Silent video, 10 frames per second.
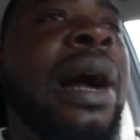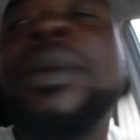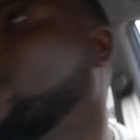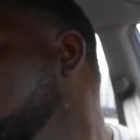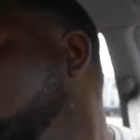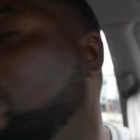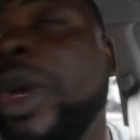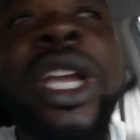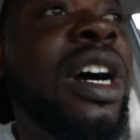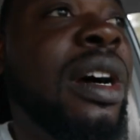I'm going to go
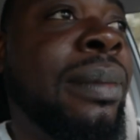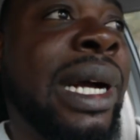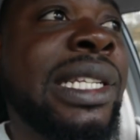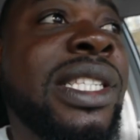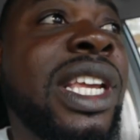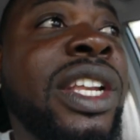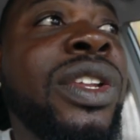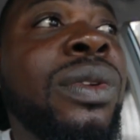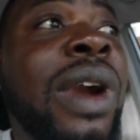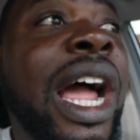pick up my son
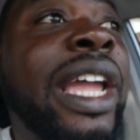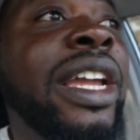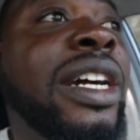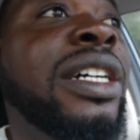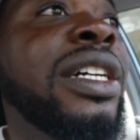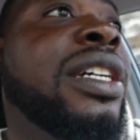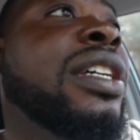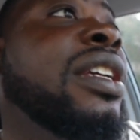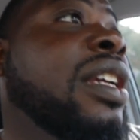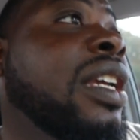
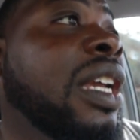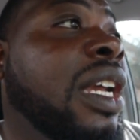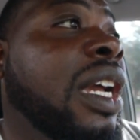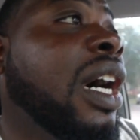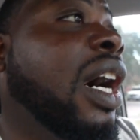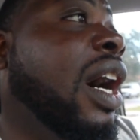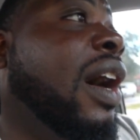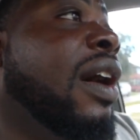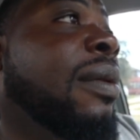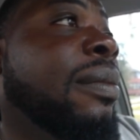Uriah,
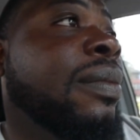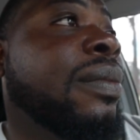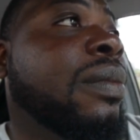um,